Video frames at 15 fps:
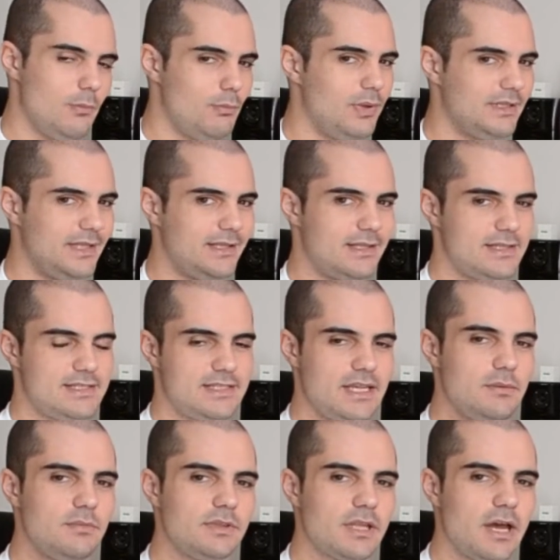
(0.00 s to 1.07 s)
but at the
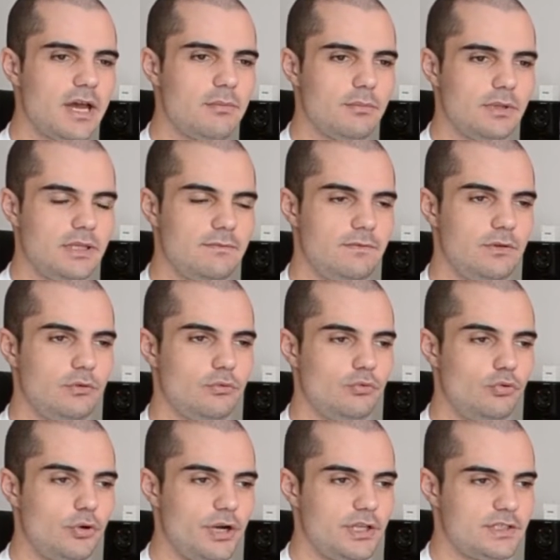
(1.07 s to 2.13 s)
same time giving you
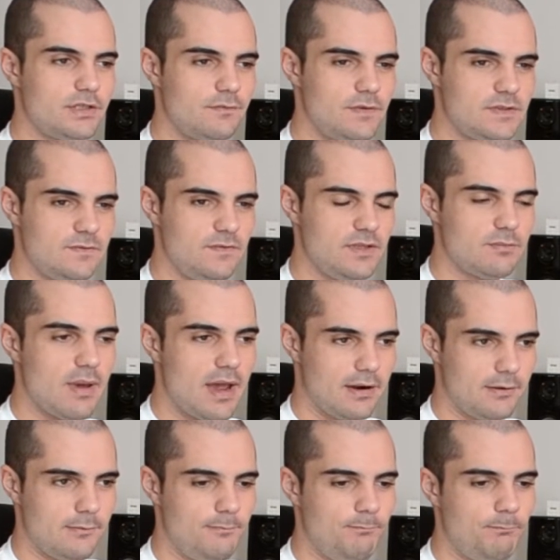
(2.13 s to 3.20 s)
great surface feedback
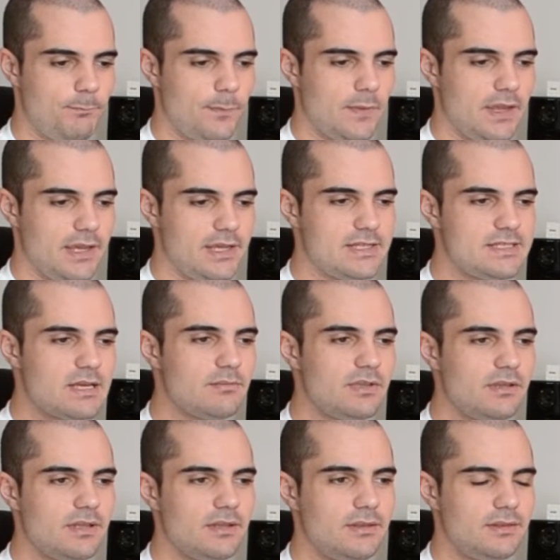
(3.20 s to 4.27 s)
is
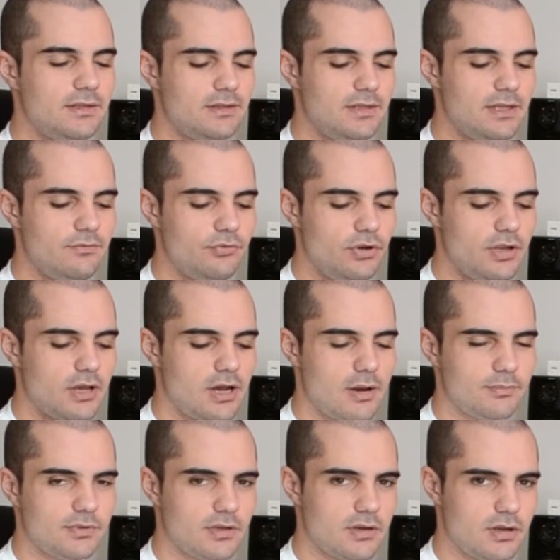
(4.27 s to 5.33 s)
something that they've really
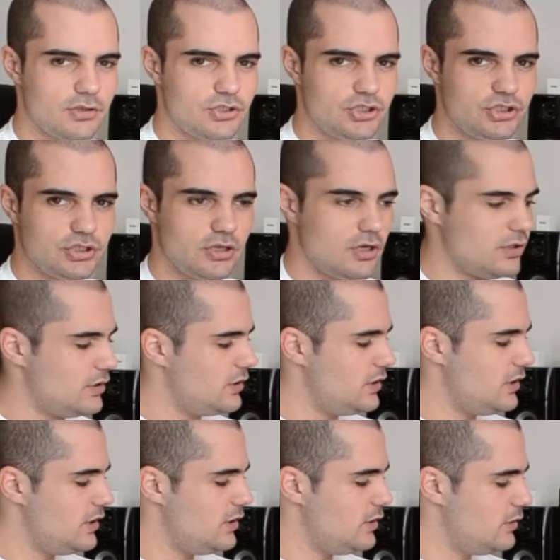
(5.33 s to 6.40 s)
upped a notch on
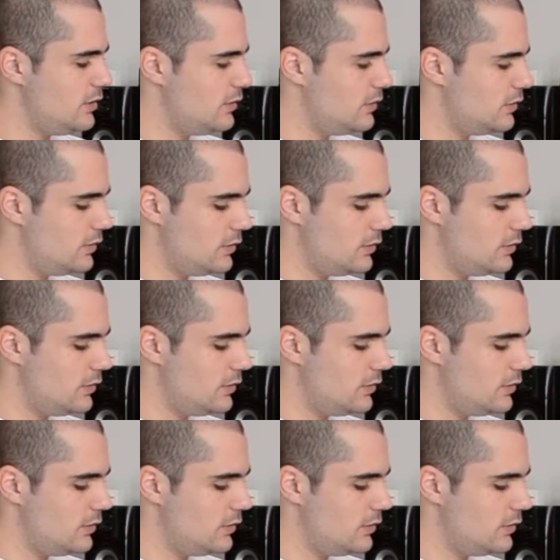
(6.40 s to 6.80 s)
the